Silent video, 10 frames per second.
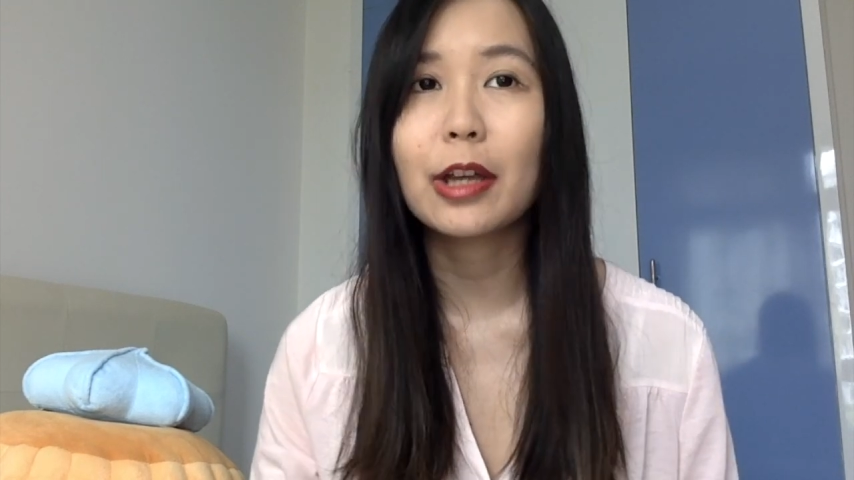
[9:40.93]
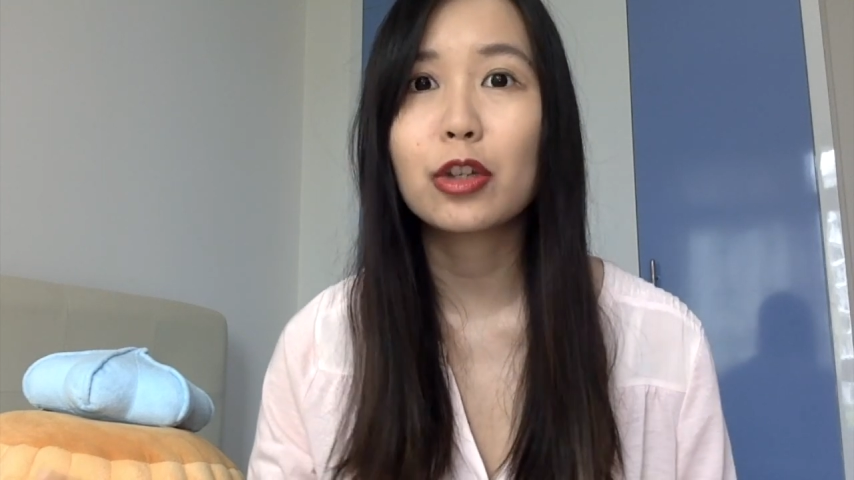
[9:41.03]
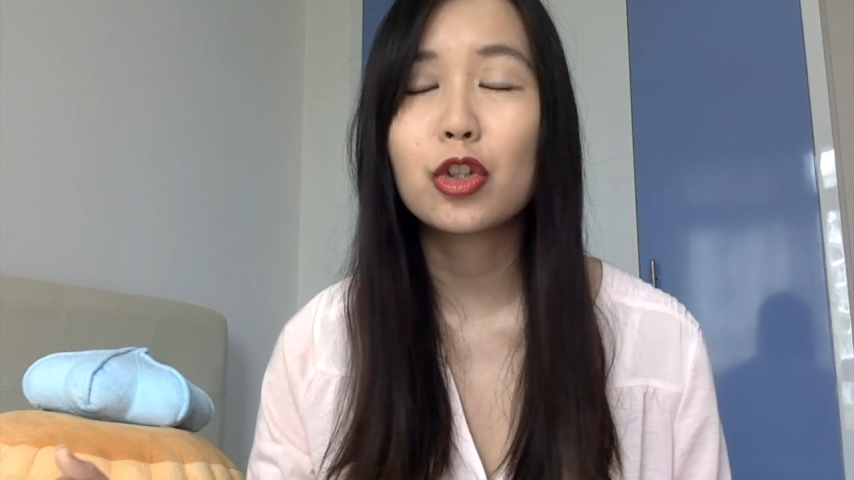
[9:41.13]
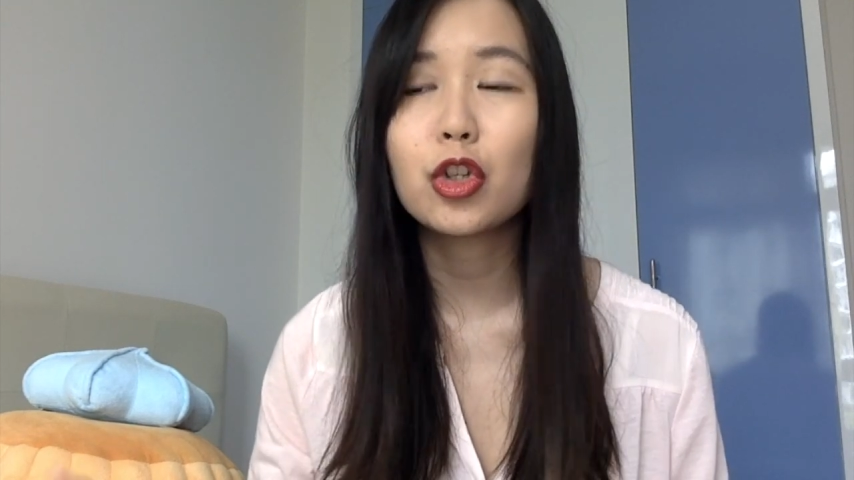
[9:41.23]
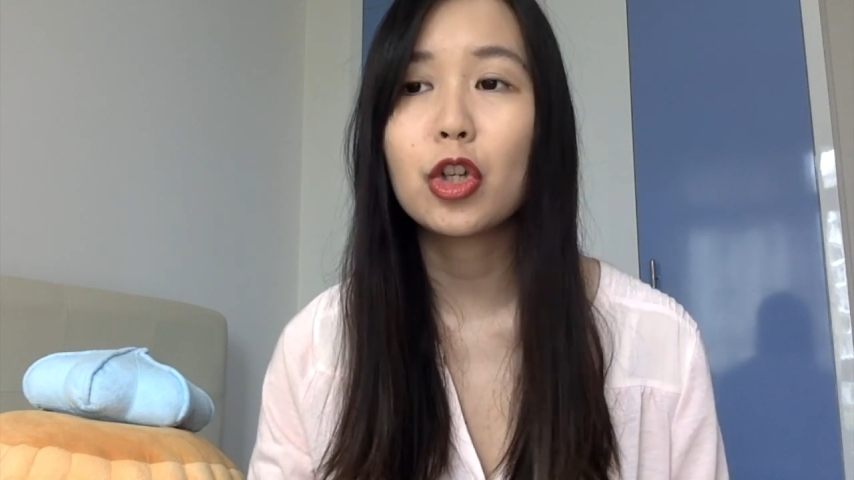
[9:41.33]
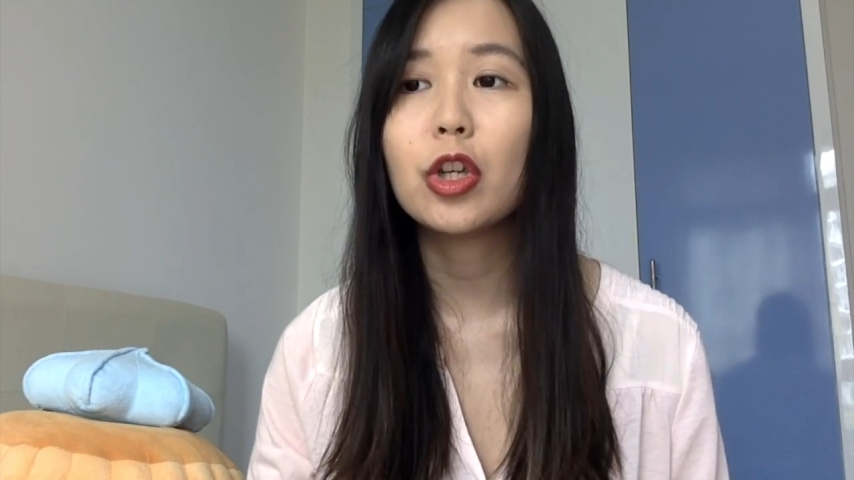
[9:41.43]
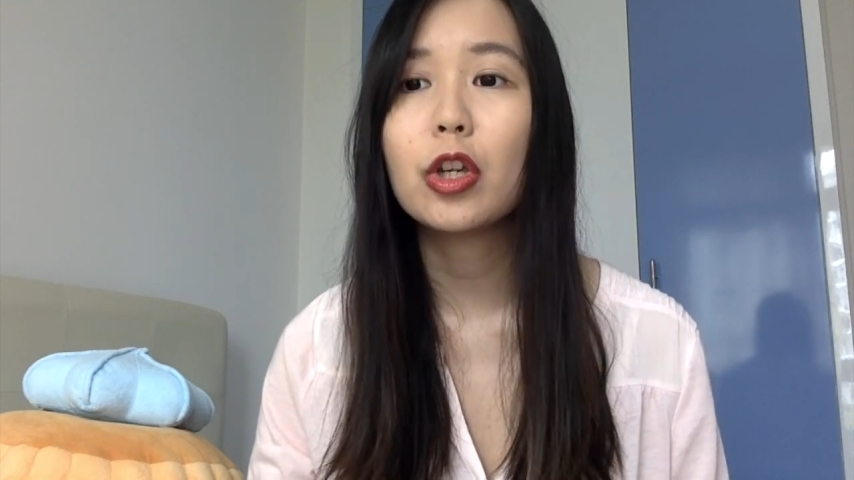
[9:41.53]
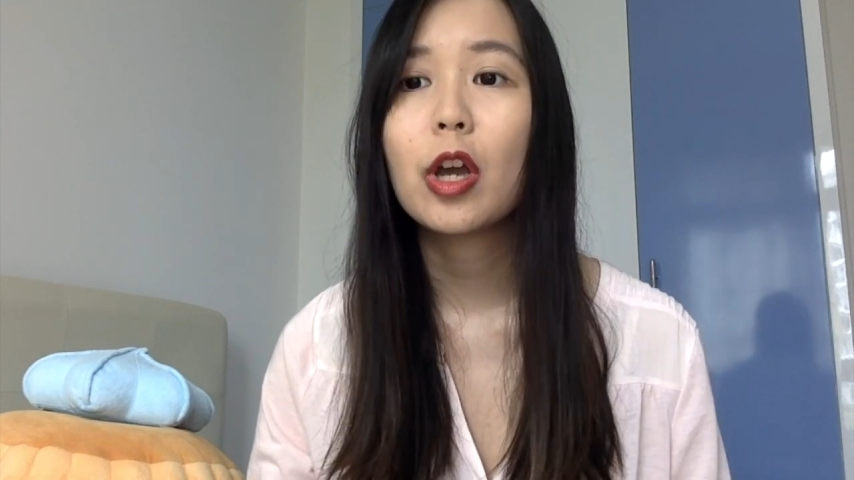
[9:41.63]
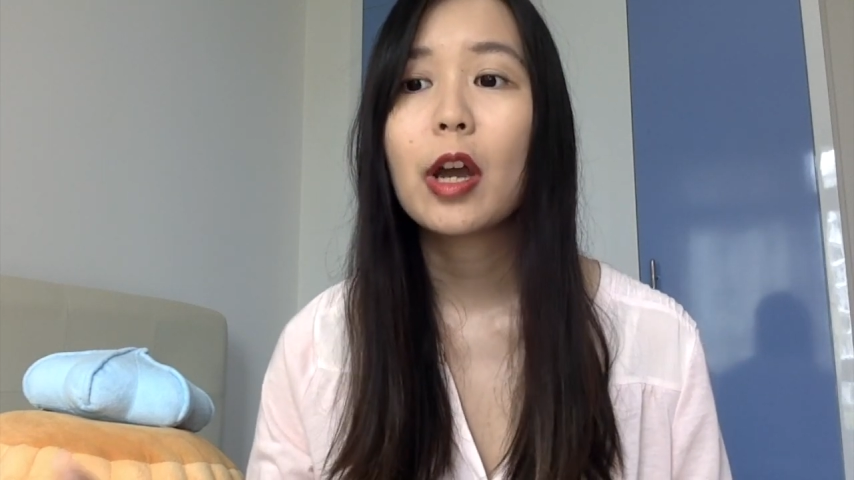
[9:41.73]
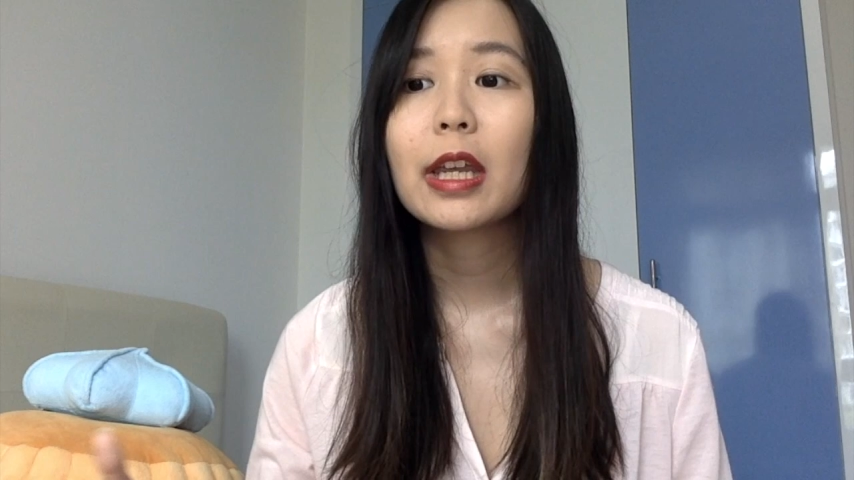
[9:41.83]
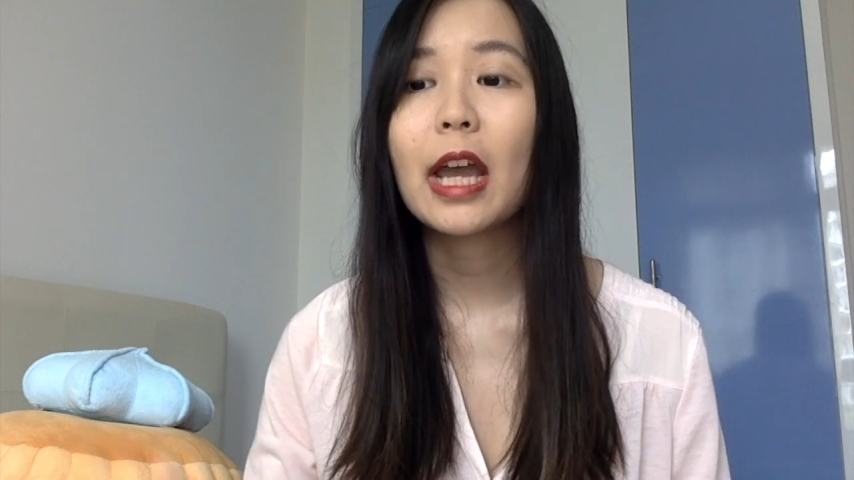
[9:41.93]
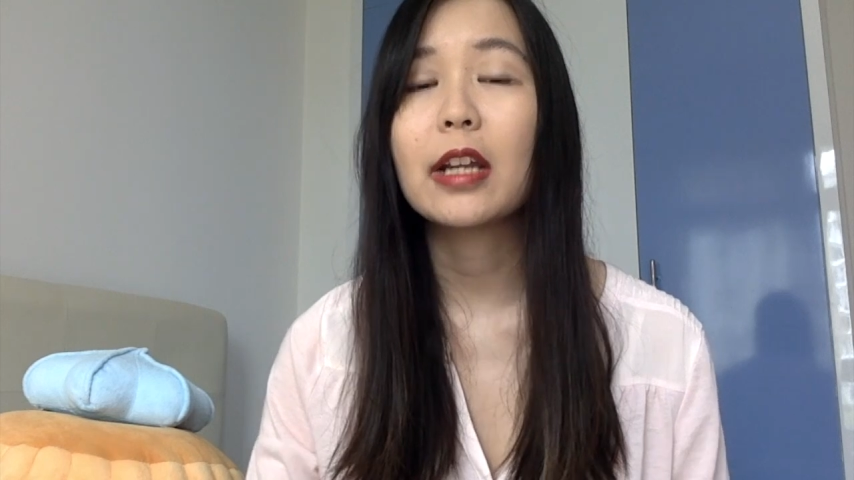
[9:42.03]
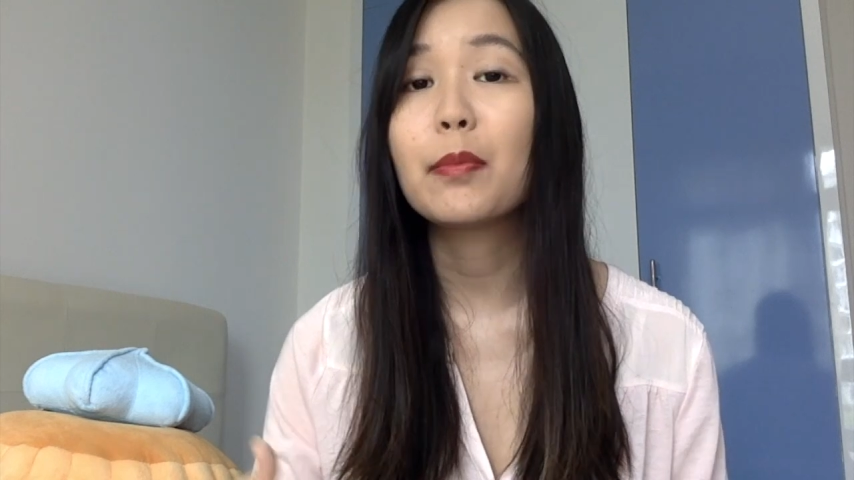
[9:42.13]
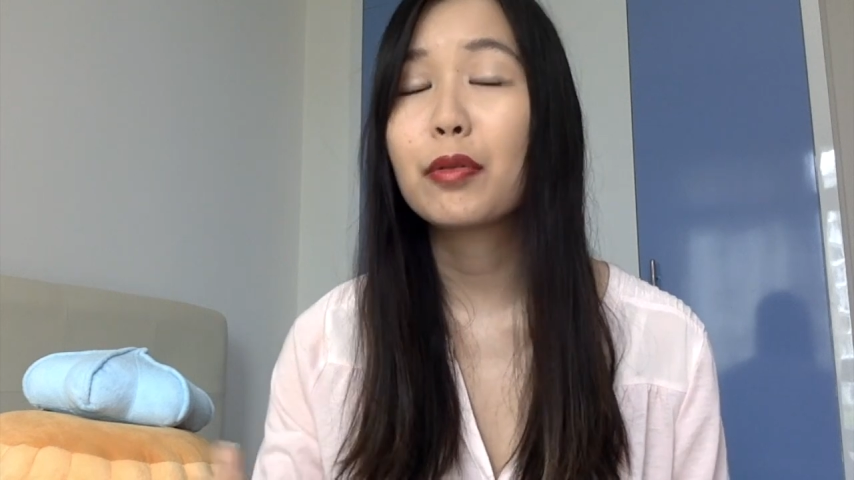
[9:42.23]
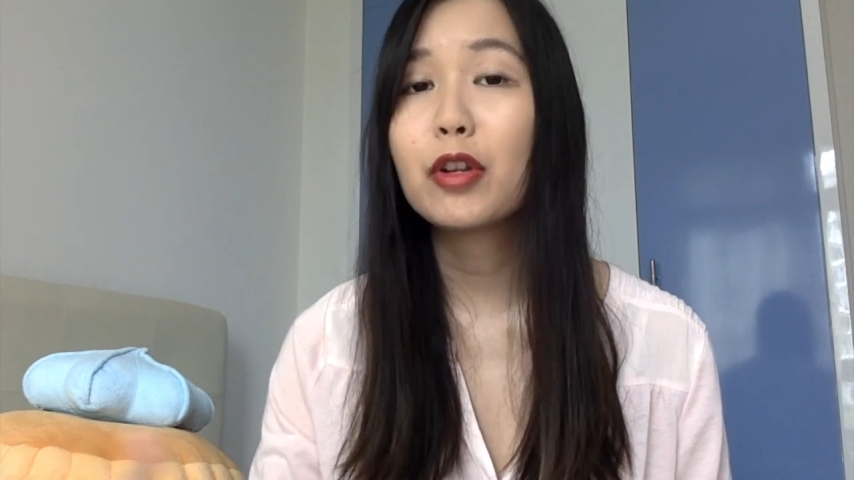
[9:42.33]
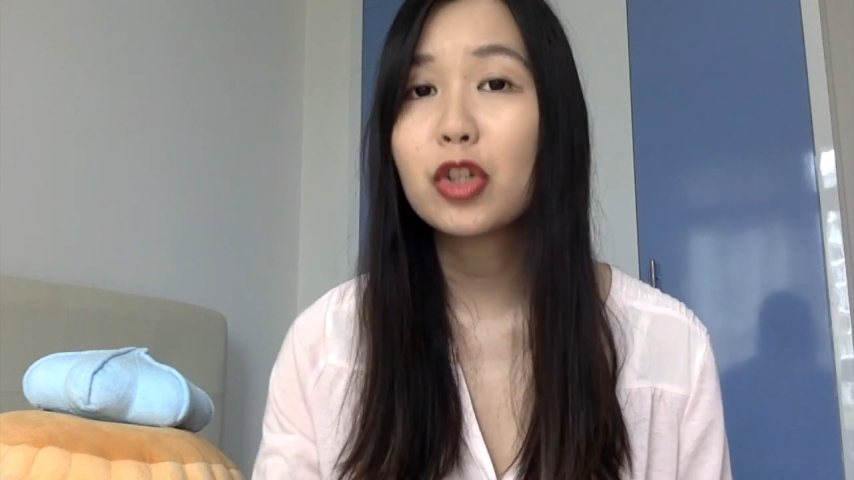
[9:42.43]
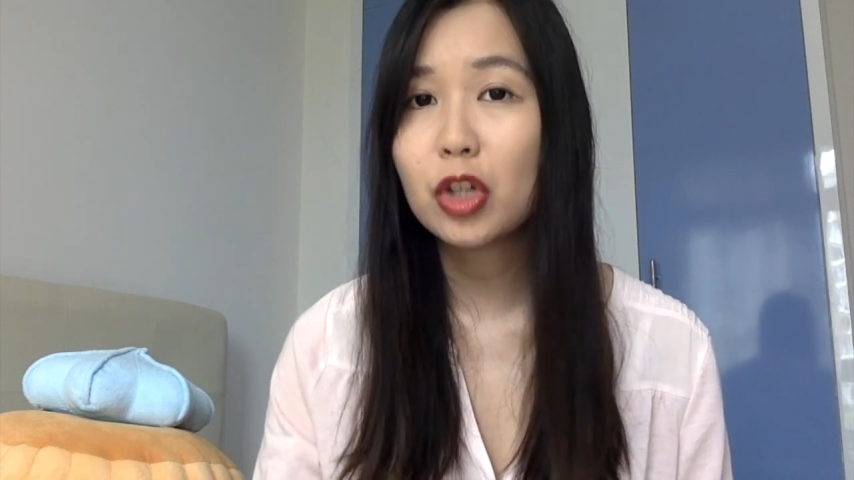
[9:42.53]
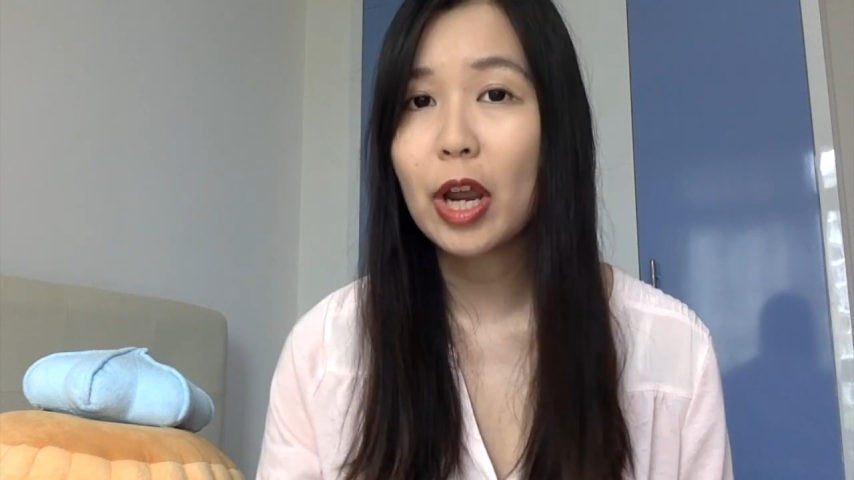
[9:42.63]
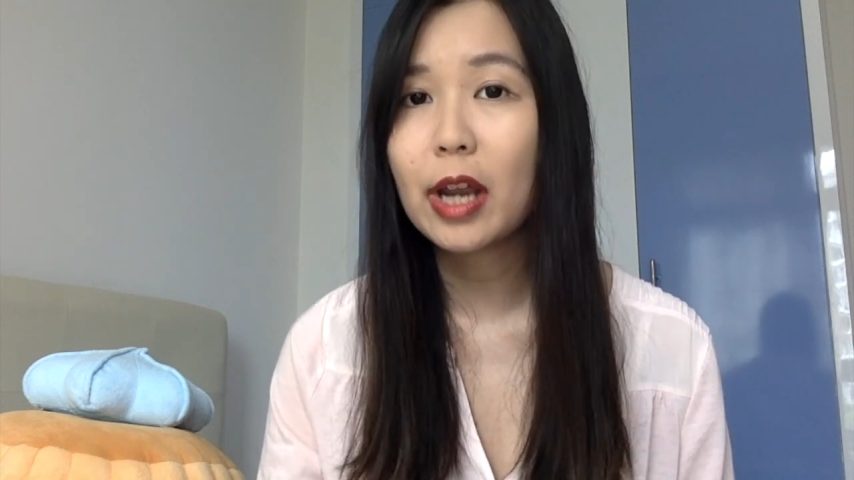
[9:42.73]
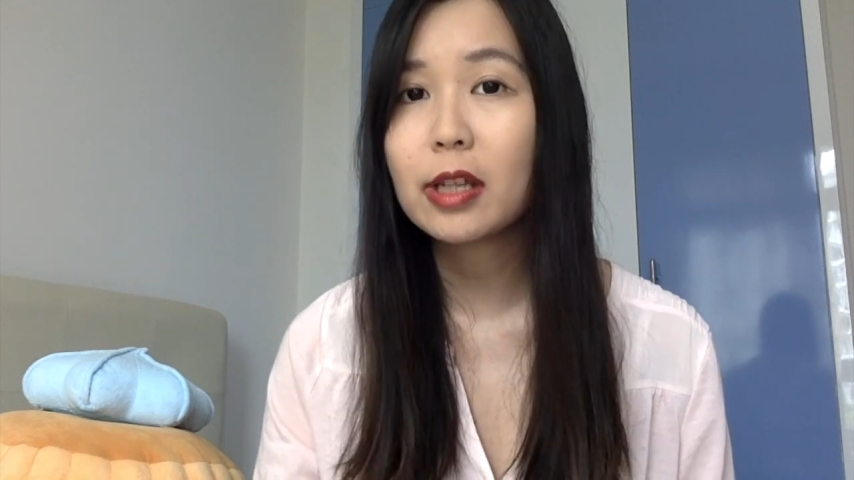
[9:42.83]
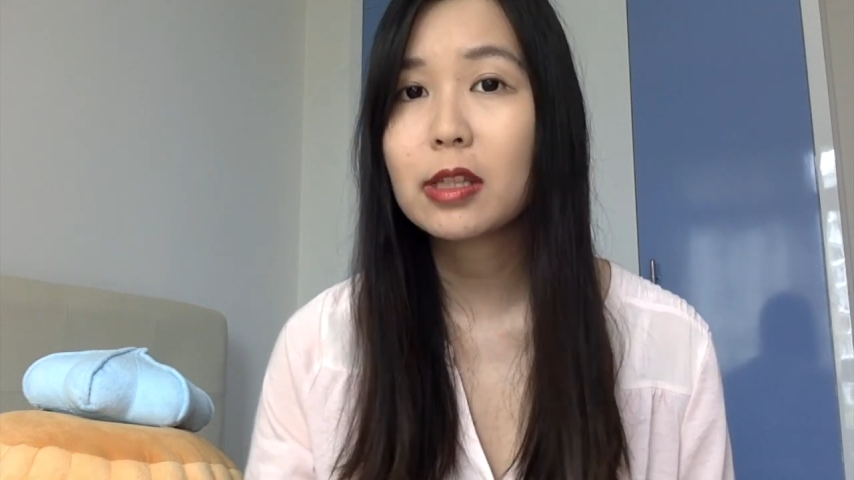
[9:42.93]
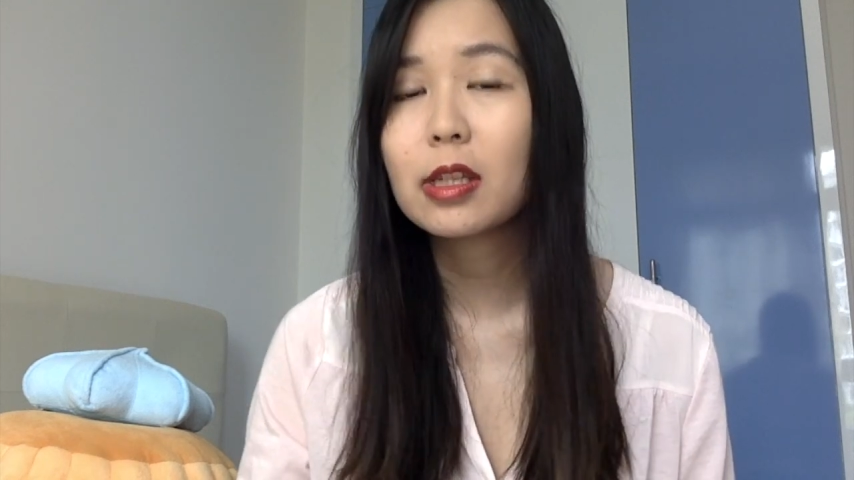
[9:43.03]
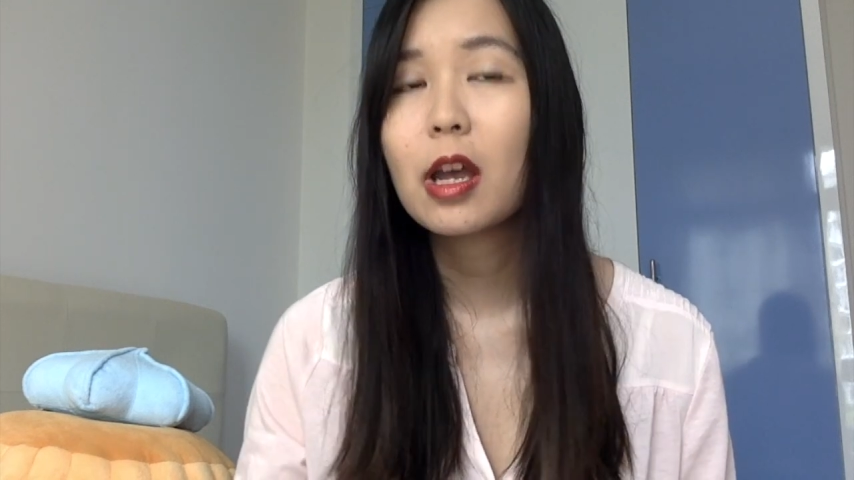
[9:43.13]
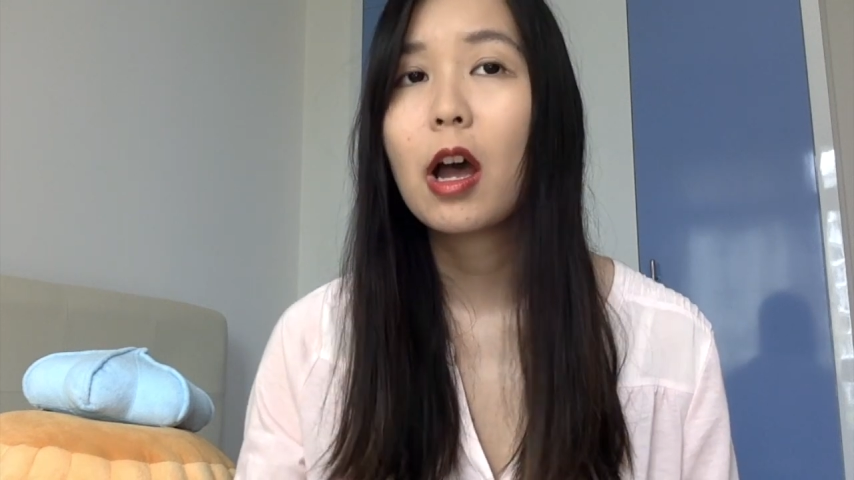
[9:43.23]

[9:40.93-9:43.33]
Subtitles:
Like, she can appreciate